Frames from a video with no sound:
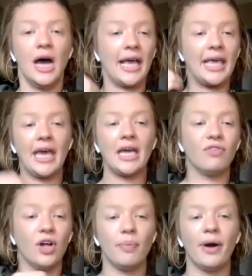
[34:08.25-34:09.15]
I can't
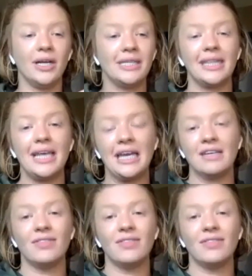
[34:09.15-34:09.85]
fall apart until the end of the